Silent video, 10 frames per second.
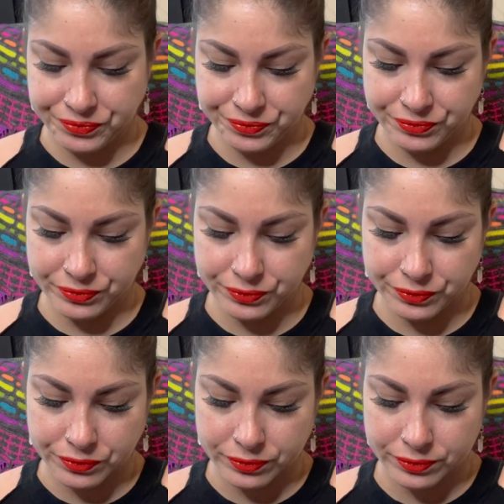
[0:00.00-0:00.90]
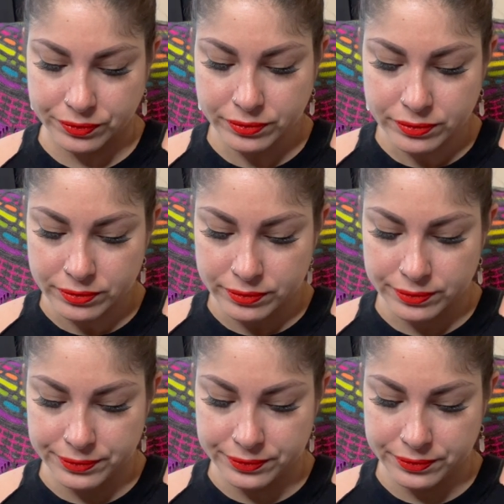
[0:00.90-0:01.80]

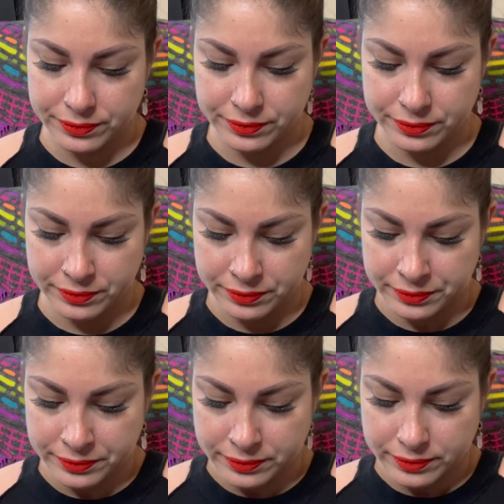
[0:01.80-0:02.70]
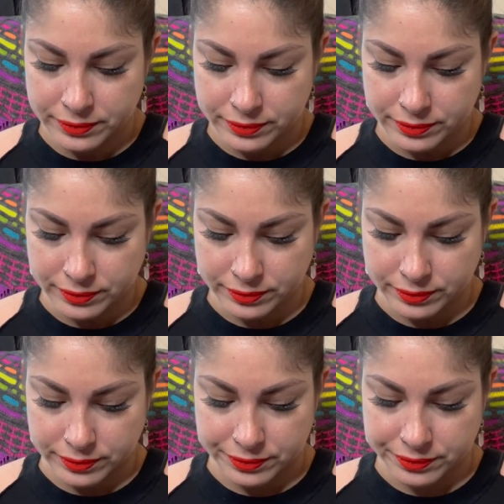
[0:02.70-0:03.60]

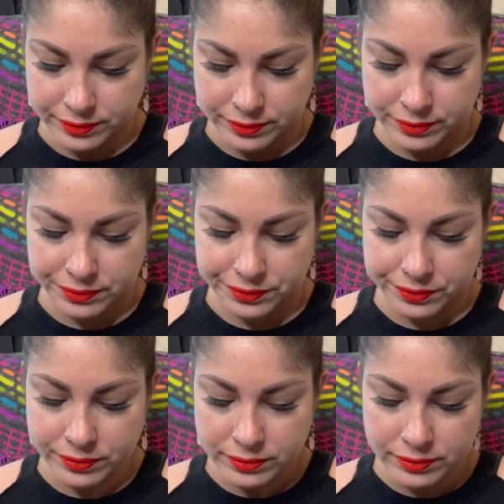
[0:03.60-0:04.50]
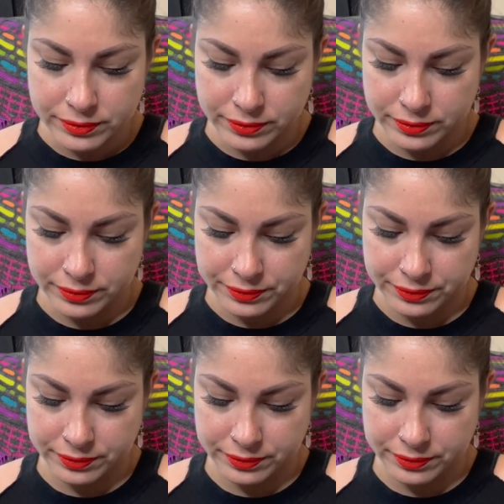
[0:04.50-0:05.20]
(no one is talking)